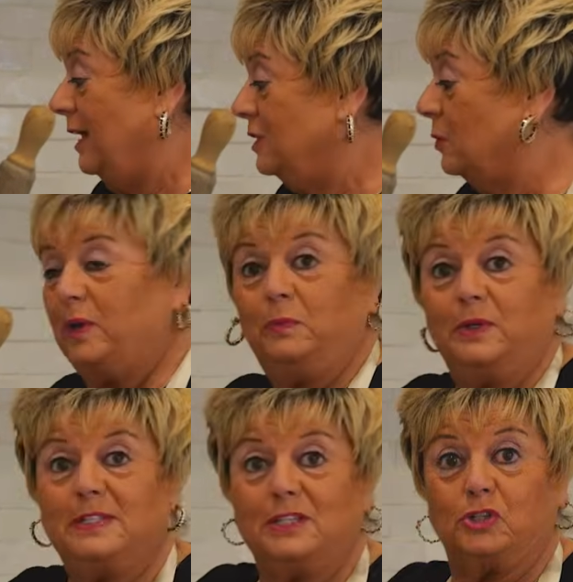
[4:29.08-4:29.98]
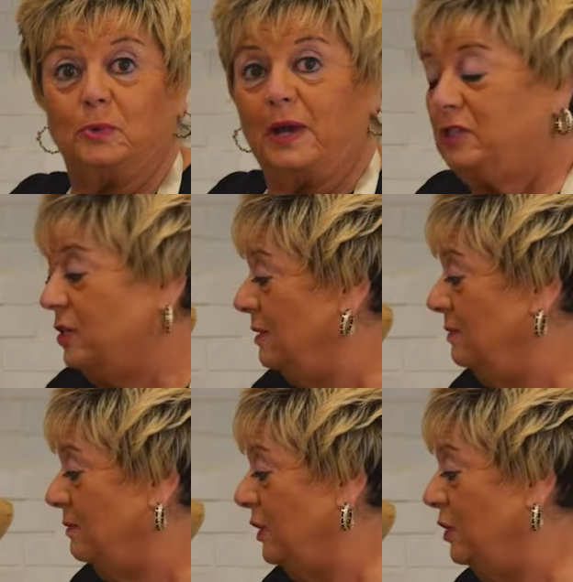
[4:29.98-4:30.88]
it's a win-win situation
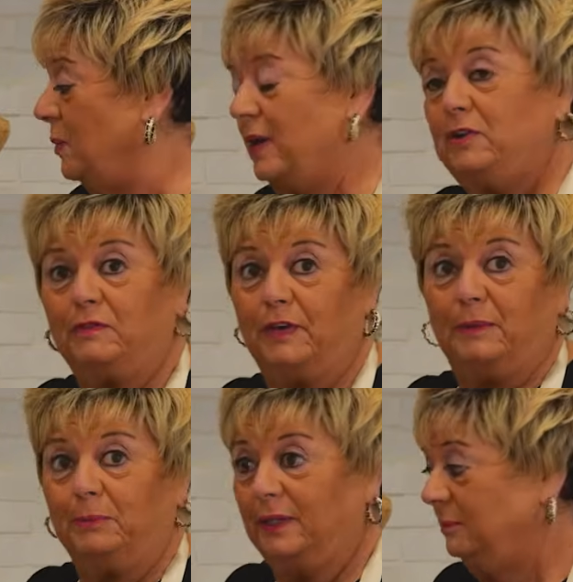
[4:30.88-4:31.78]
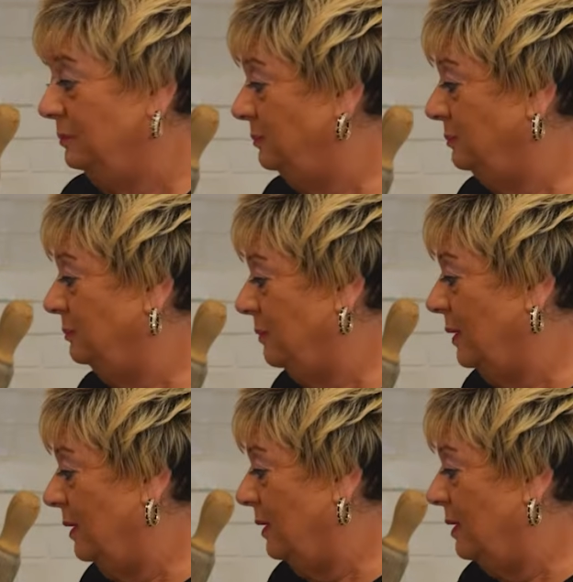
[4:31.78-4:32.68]
for you and your family.
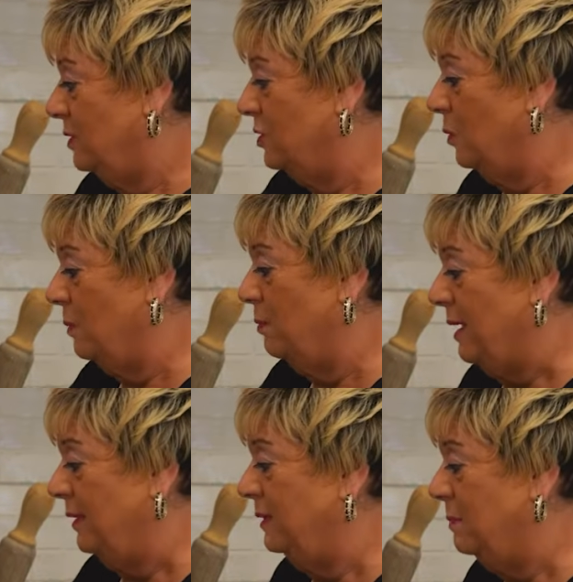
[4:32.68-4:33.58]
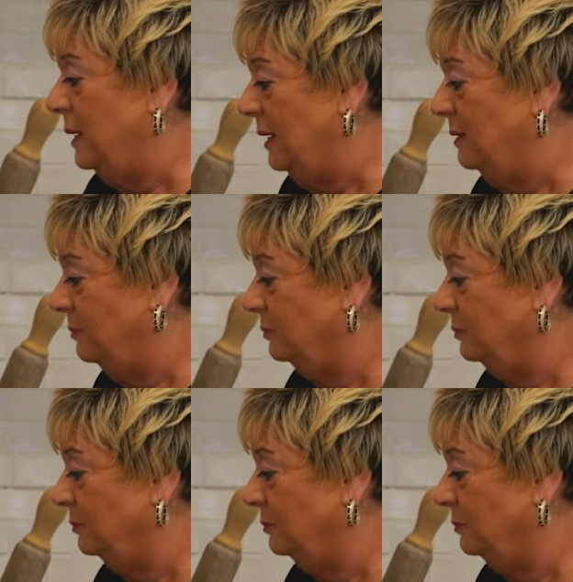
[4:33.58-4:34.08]
So we're browning the meat.